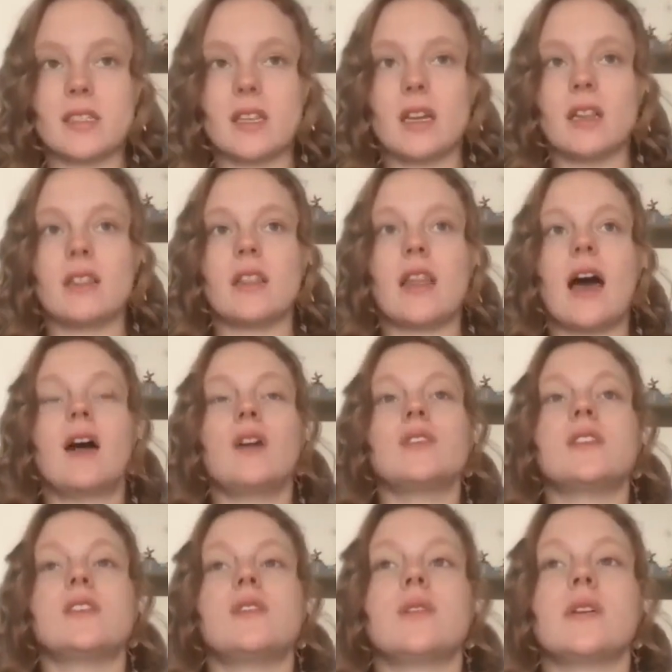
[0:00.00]
that allows
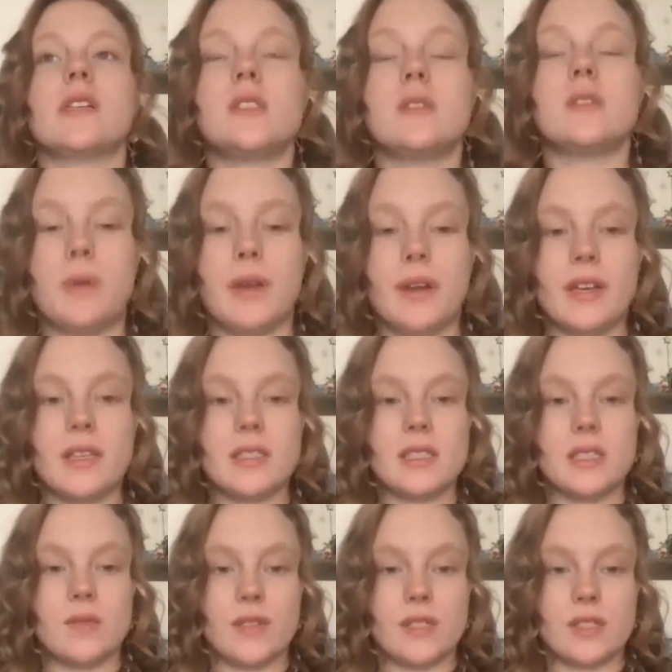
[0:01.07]
us to experience
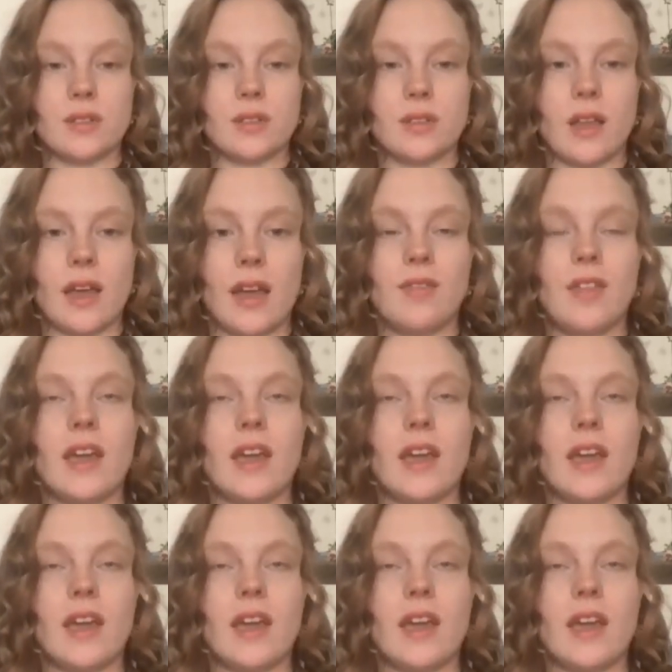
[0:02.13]
this physical life,